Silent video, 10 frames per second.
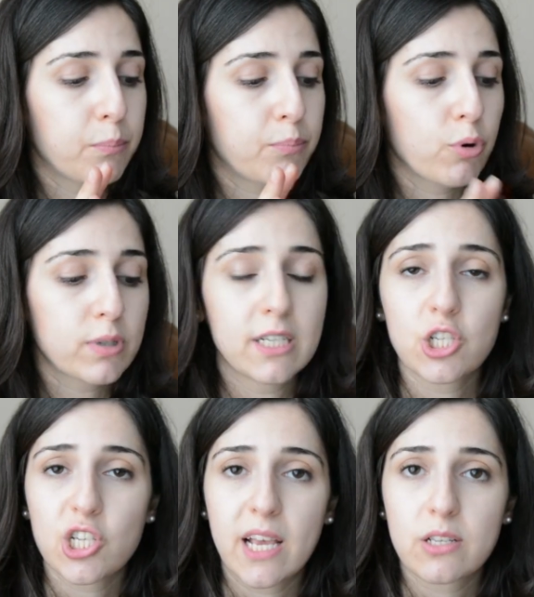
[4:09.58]
protein
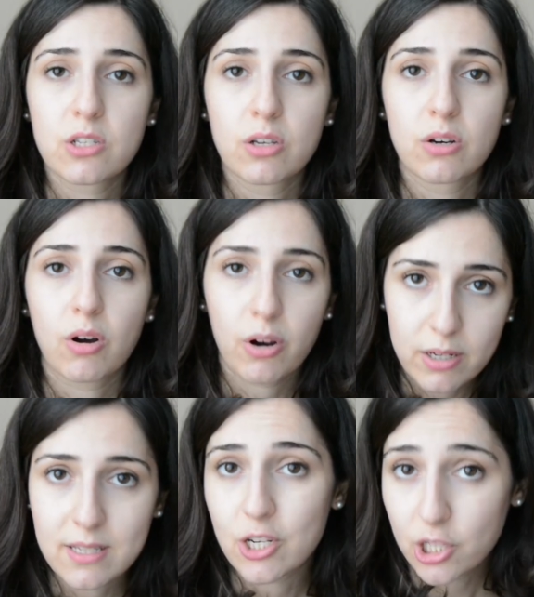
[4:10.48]
shakes are
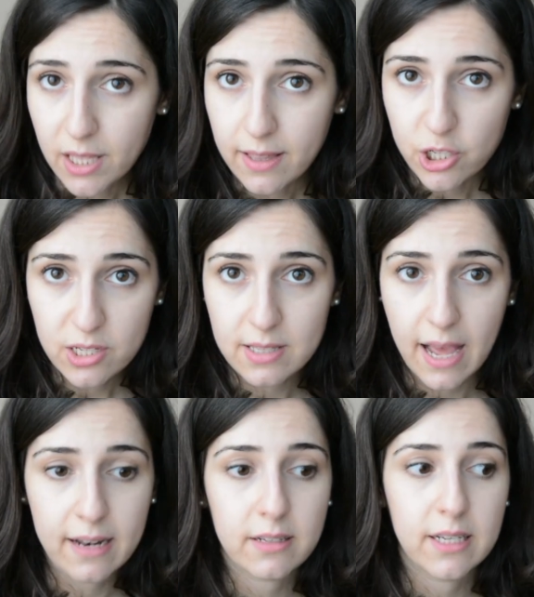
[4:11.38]
essentially
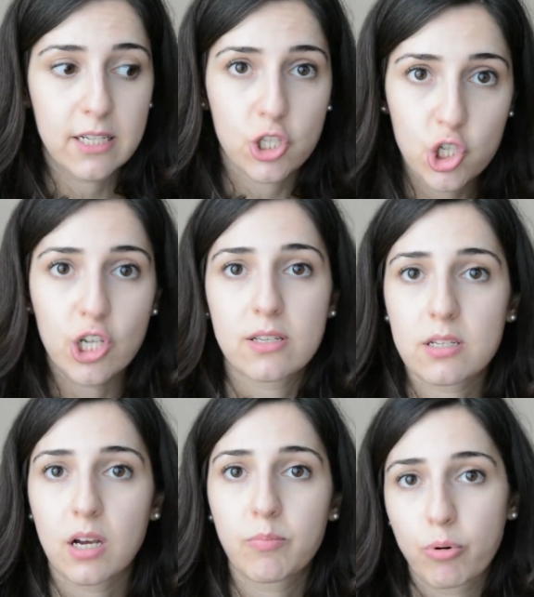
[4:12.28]
that. It is
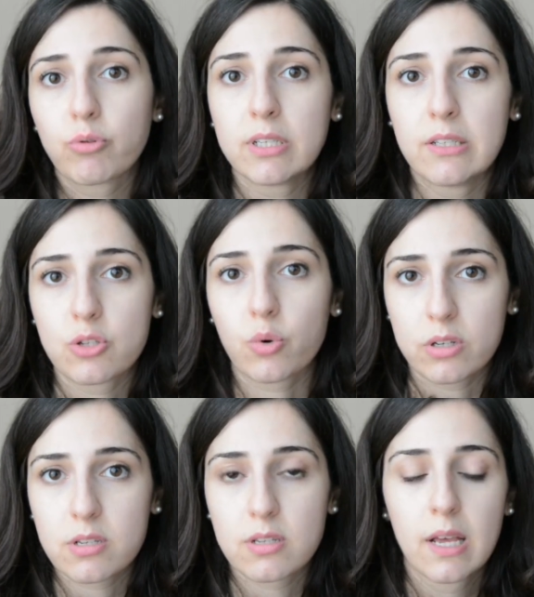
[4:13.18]
just a protein
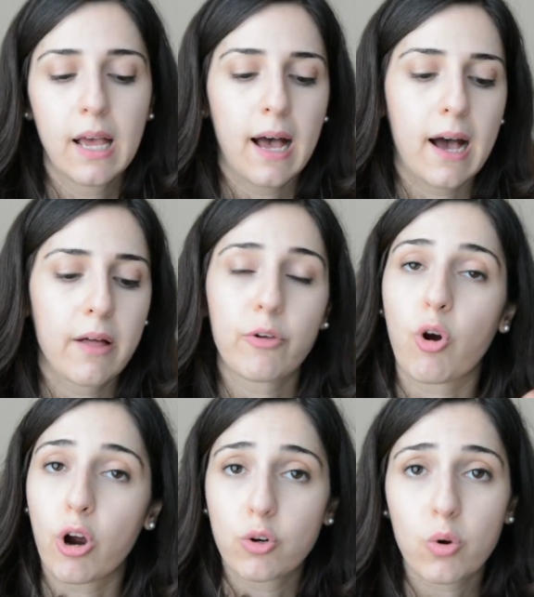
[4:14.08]
source. There
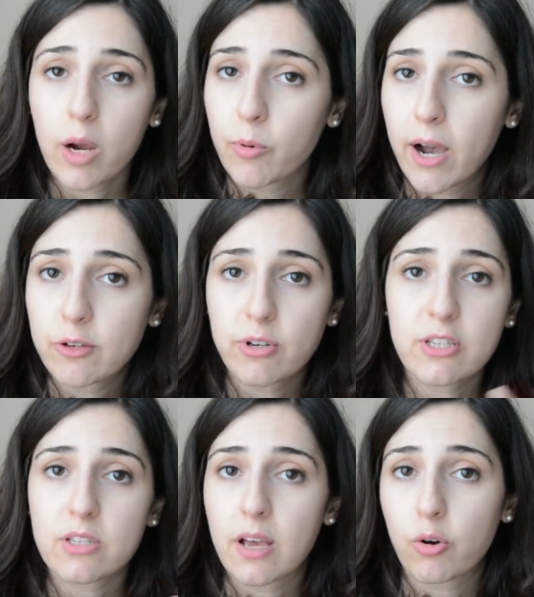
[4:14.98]
are no
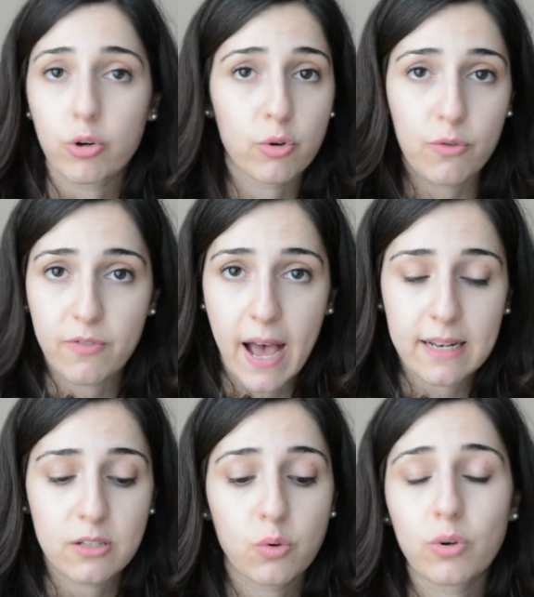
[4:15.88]
carbohydrates or no
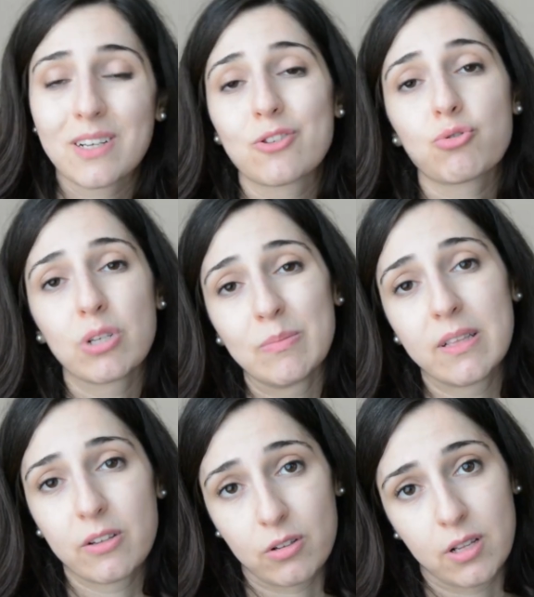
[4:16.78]
fat, or extremely
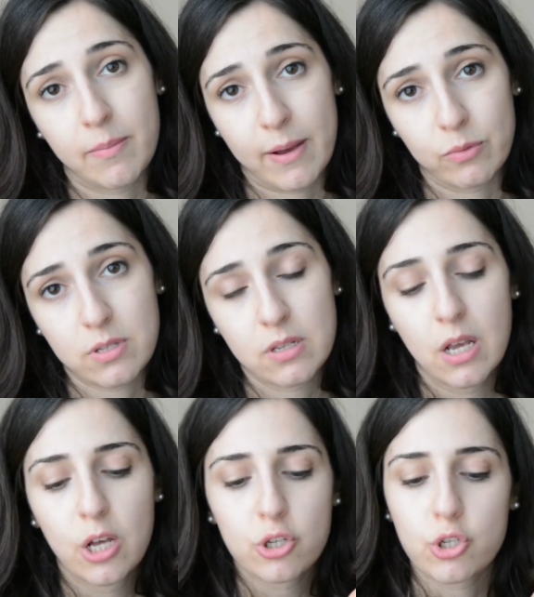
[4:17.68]
little amounts.
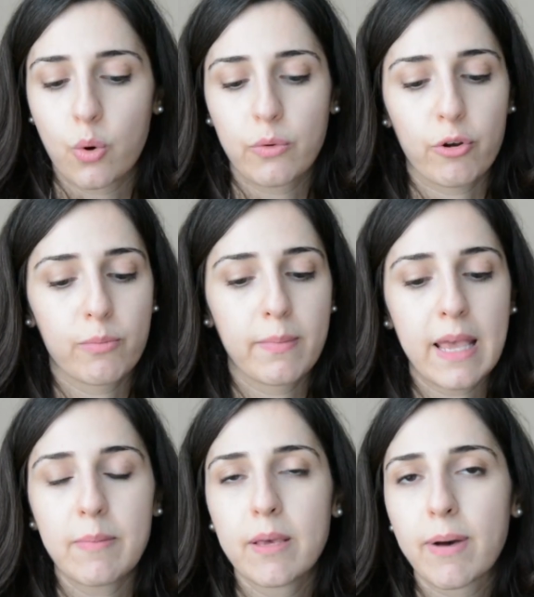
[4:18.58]
So there
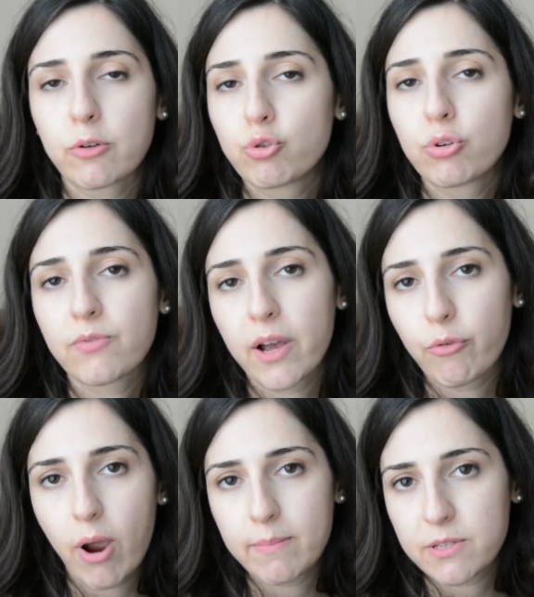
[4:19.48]
may be about 2 to 5
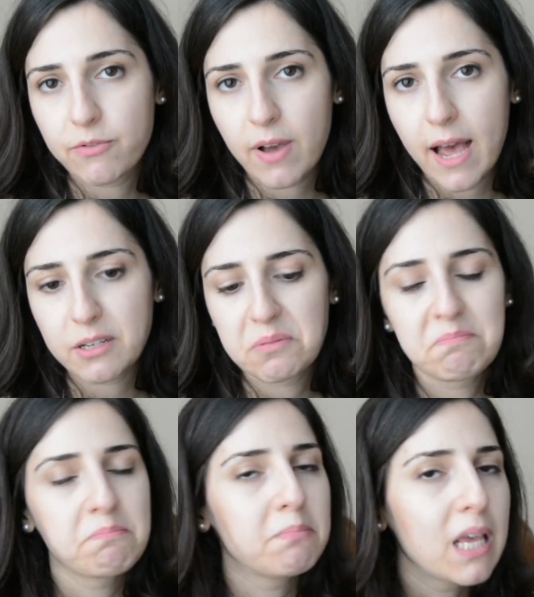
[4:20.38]
grams of fat,
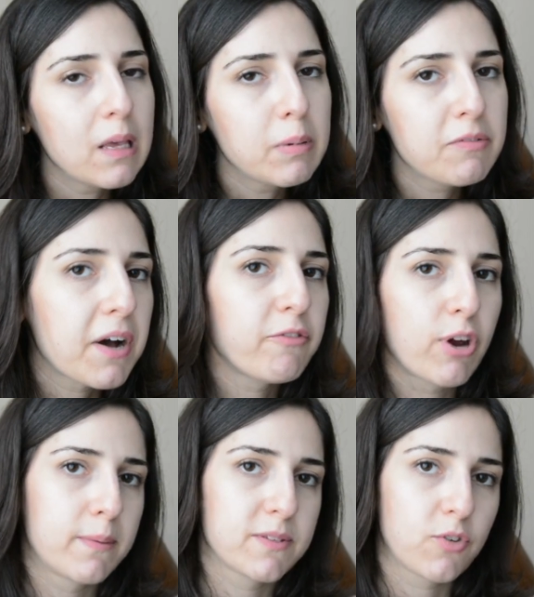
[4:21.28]
maybe 5
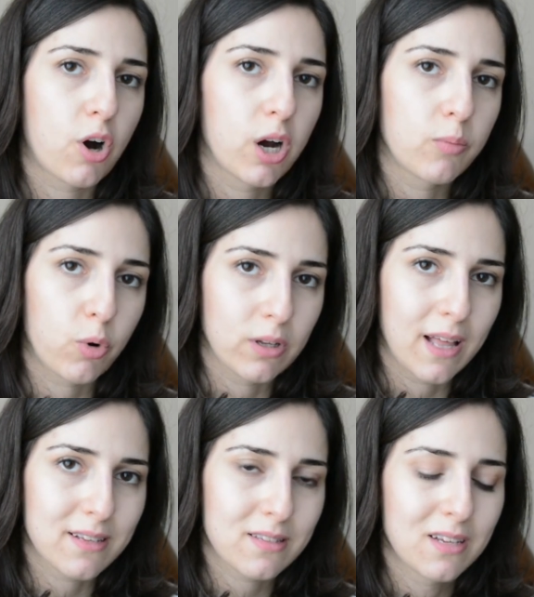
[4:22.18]
grams of carb or
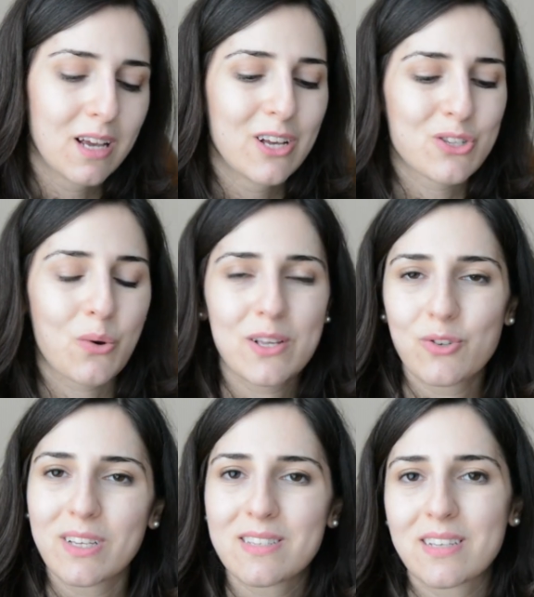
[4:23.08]
less. So as
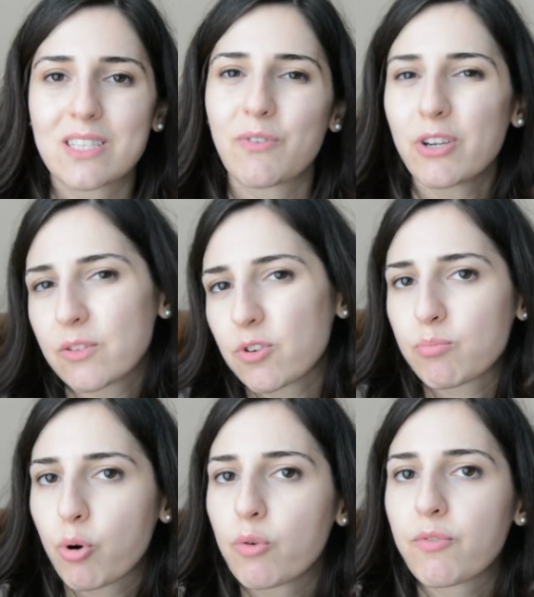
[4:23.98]
you can see, it's a very different
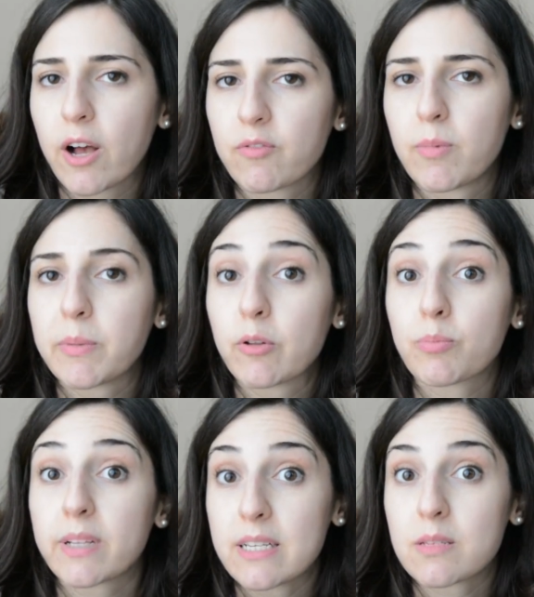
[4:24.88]
profile from a meal
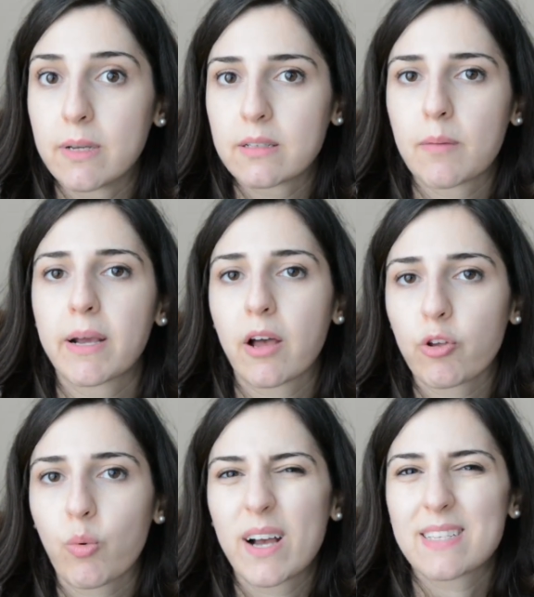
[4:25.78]
replacement that might
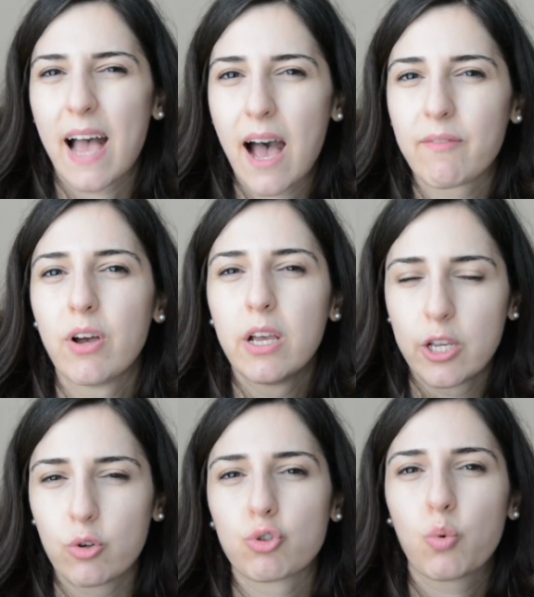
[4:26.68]
otherwise have
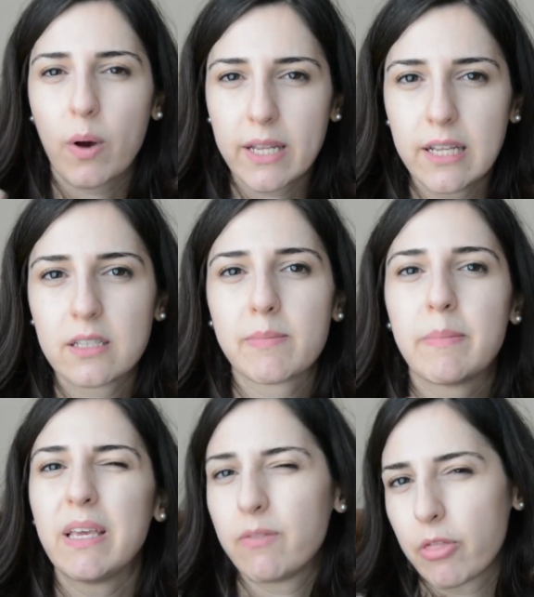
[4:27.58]
20 to
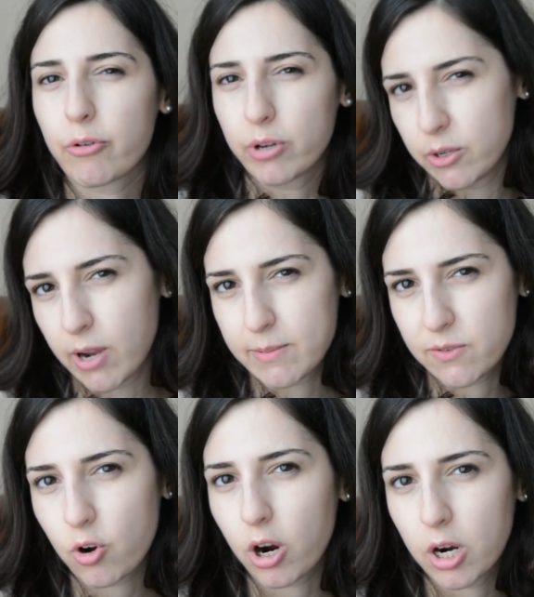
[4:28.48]
maybe even 30 grams
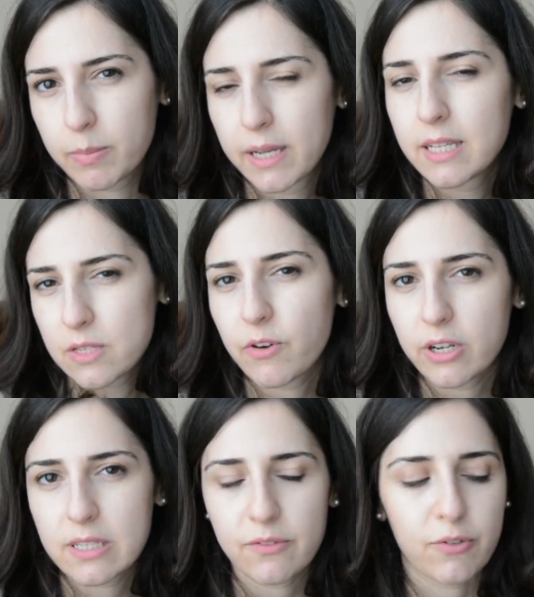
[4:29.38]
of carb. It's
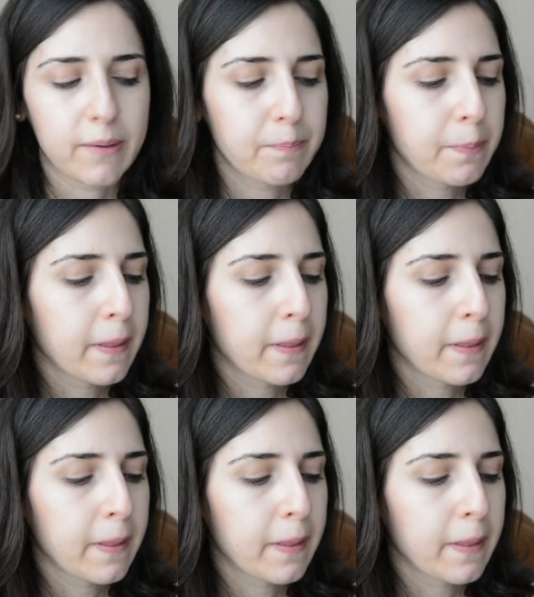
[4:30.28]
very different.